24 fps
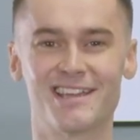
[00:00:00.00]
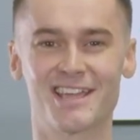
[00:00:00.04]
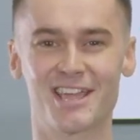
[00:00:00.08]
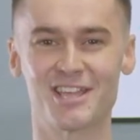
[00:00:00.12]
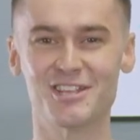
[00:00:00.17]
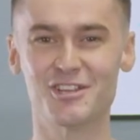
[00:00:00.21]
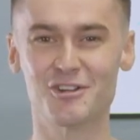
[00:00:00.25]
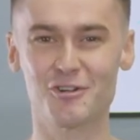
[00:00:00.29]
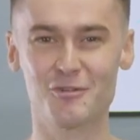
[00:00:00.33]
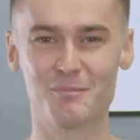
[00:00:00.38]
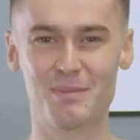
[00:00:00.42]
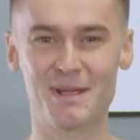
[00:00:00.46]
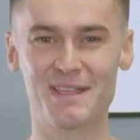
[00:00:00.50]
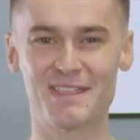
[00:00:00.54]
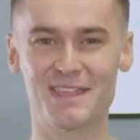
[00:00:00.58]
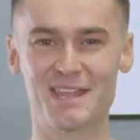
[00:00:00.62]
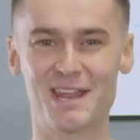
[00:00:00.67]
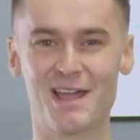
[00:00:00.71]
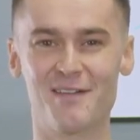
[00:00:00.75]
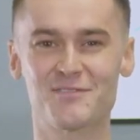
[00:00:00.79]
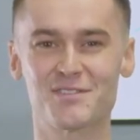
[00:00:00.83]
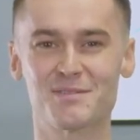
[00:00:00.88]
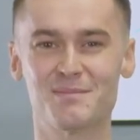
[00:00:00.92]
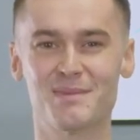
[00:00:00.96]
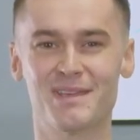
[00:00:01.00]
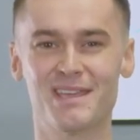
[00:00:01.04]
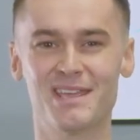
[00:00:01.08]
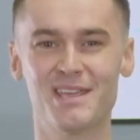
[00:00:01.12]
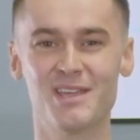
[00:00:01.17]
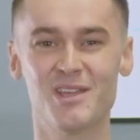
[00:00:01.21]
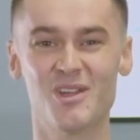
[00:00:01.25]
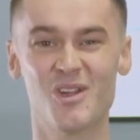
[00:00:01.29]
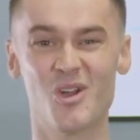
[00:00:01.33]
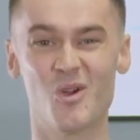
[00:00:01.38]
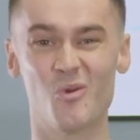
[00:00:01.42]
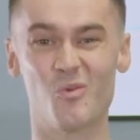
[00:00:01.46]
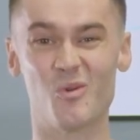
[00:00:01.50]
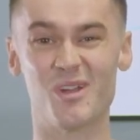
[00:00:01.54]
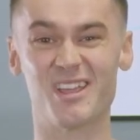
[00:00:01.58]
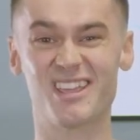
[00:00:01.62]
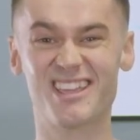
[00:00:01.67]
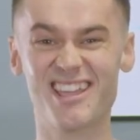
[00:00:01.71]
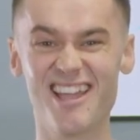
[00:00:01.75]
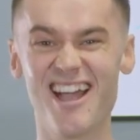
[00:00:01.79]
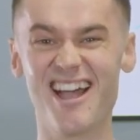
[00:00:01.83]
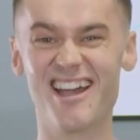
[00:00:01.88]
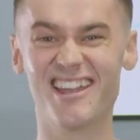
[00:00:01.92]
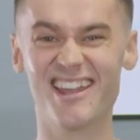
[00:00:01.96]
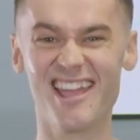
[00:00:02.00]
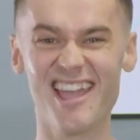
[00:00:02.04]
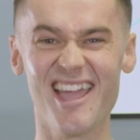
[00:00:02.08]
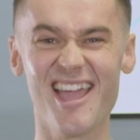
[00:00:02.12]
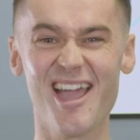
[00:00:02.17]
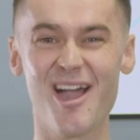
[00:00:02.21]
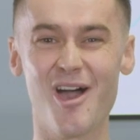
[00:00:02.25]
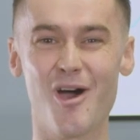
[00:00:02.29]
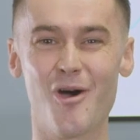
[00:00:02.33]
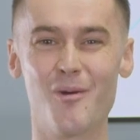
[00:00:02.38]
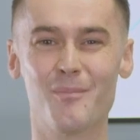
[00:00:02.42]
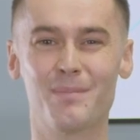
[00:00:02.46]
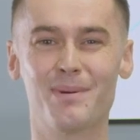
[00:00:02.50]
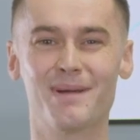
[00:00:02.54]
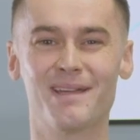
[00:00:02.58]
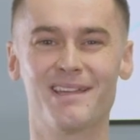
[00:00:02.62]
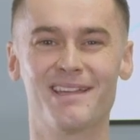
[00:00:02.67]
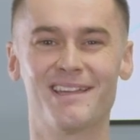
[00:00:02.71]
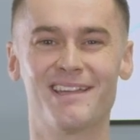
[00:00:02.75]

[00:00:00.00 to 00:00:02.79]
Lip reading: Can you repeat that after me? We can't help